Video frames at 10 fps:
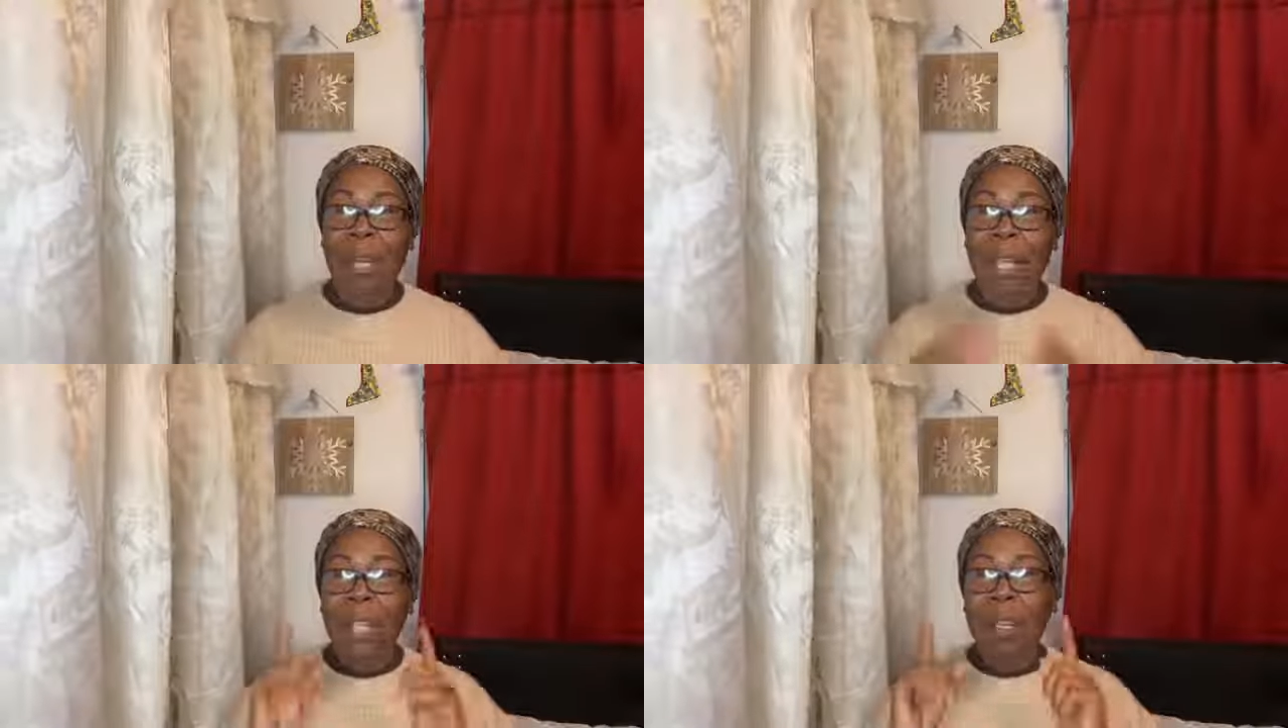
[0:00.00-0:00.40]

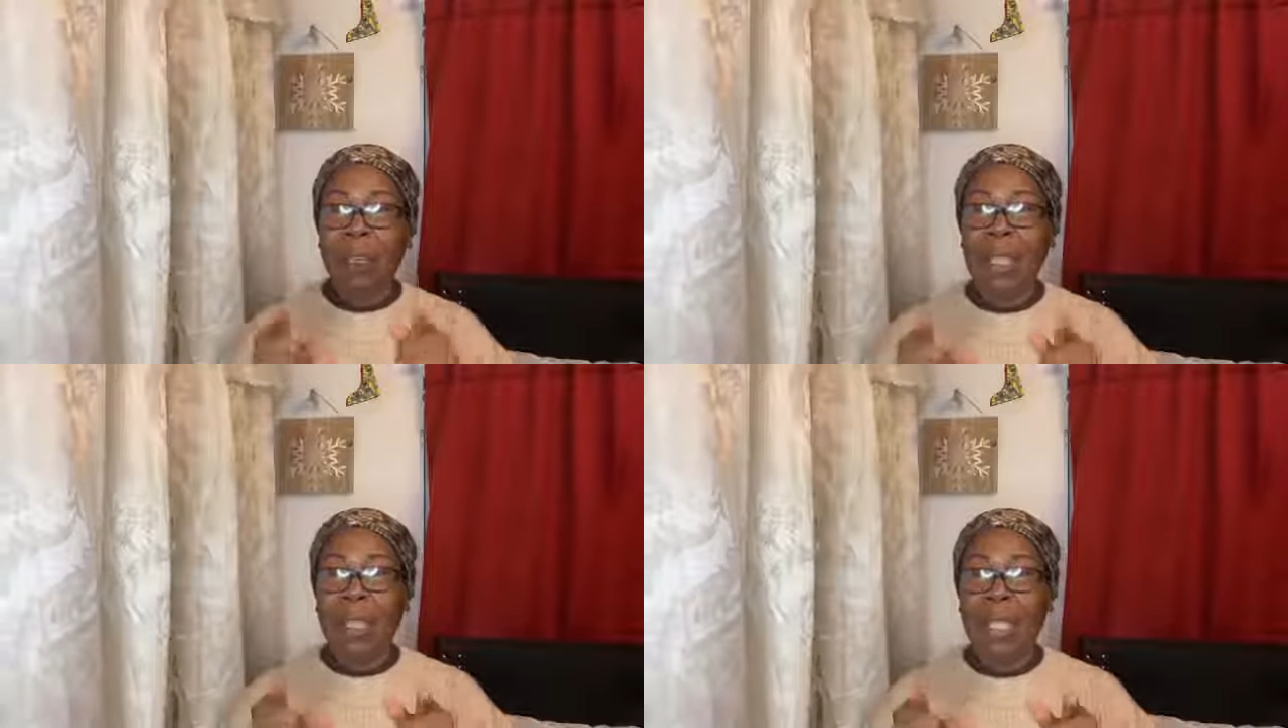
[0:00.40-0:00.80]
out of your
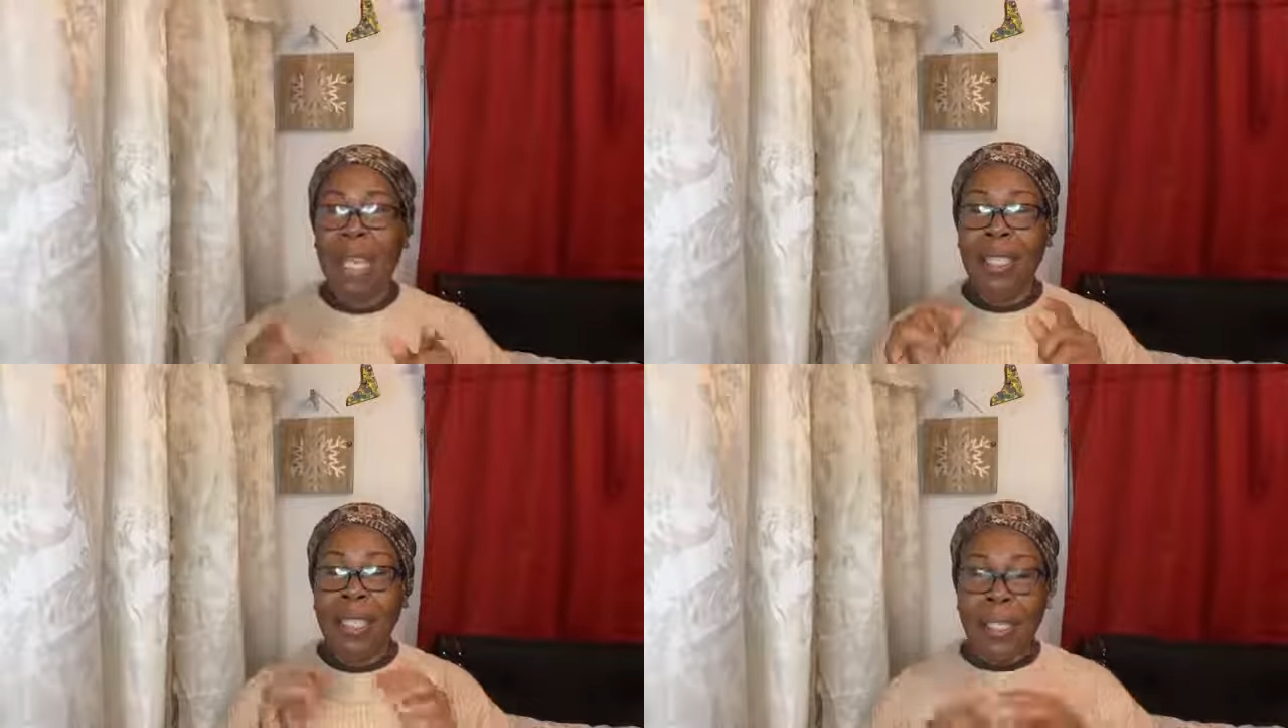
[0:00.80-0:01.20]
busy
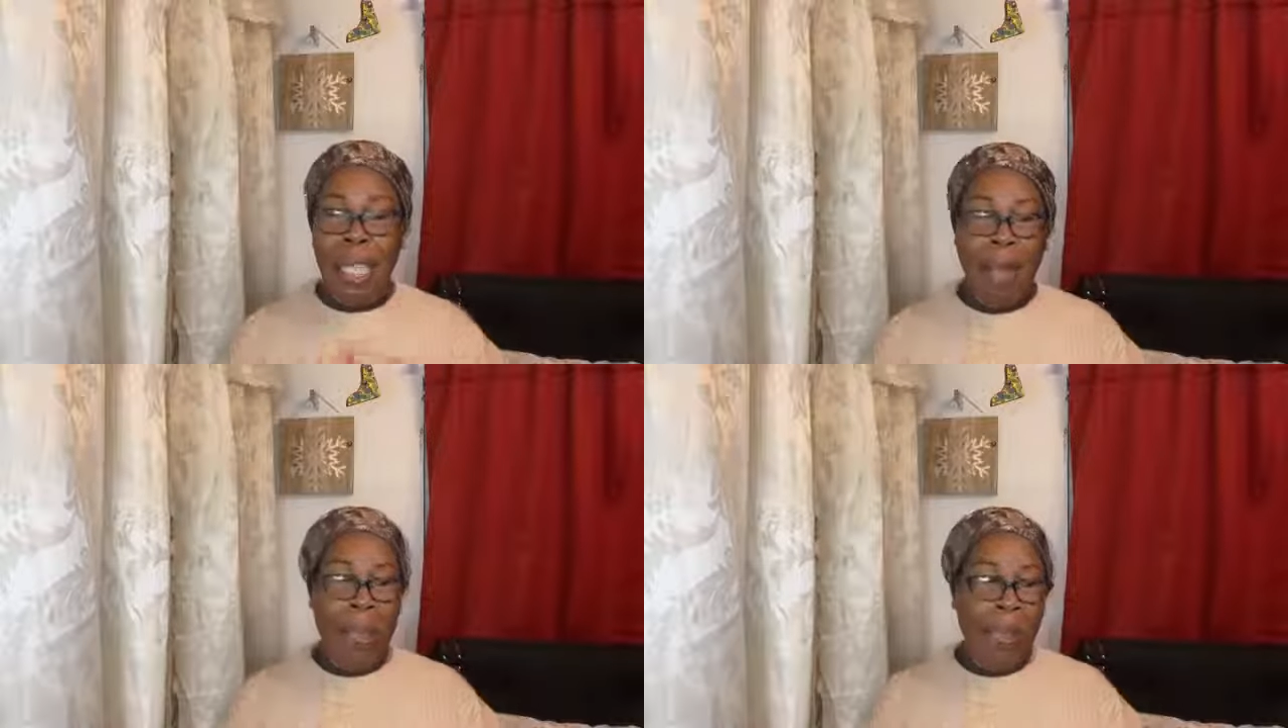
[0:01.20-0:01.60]
schedule to
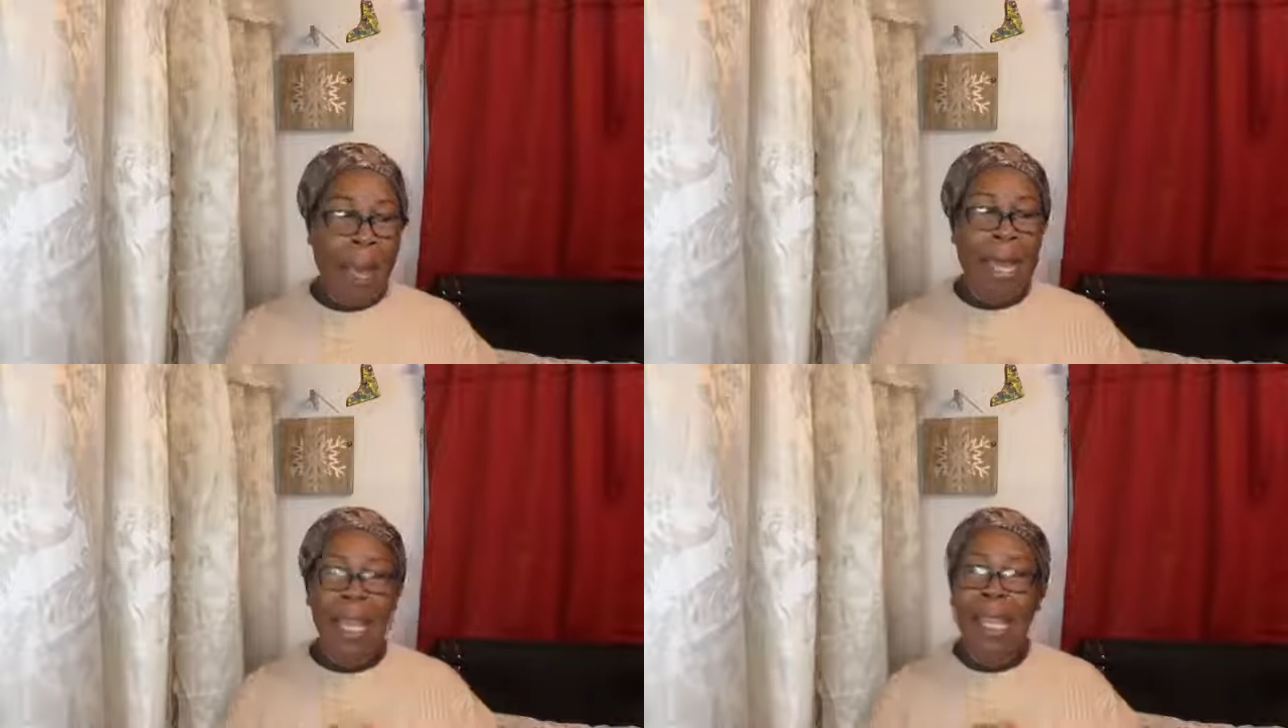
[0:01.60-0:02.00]
stop
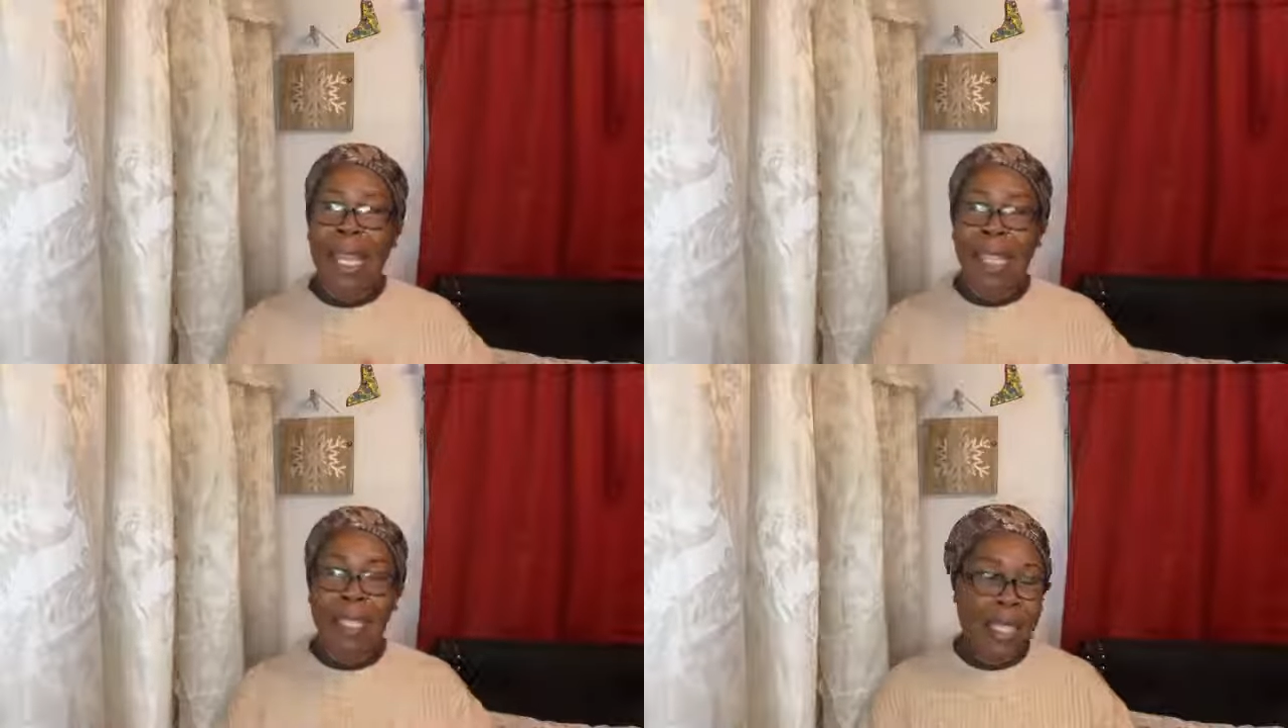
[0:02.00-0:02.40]
by
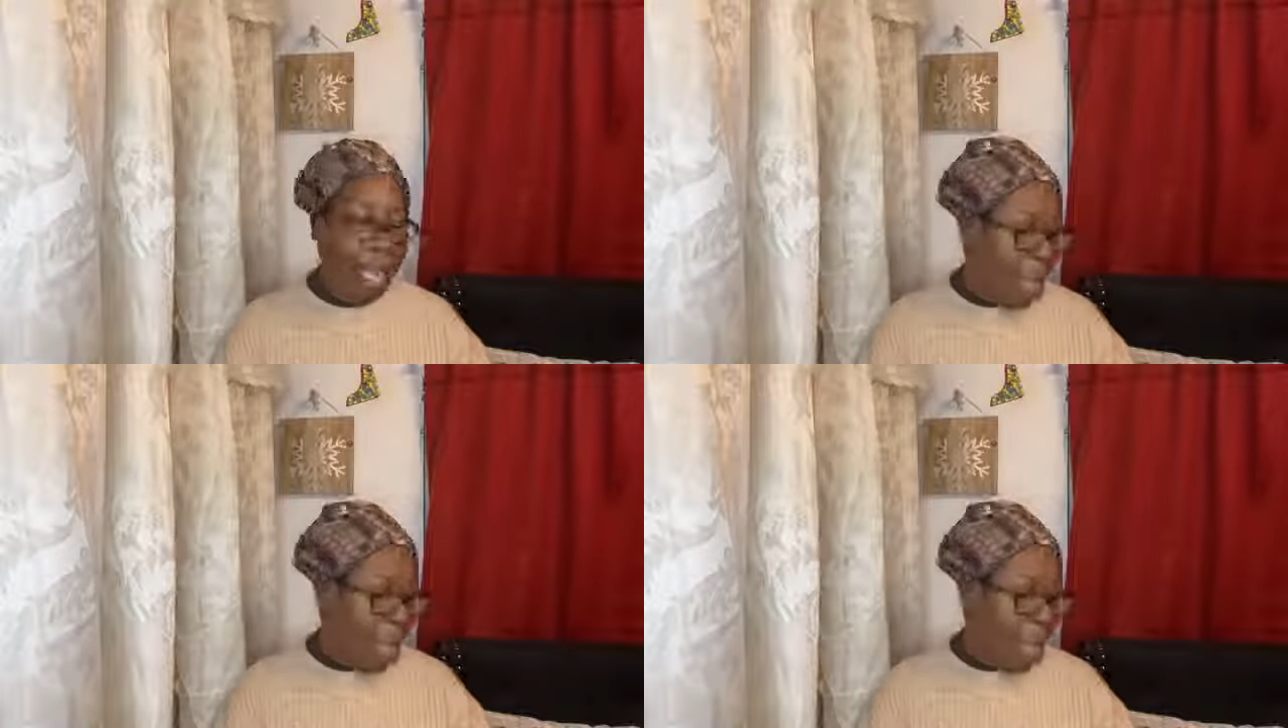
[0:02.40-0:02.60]
here today.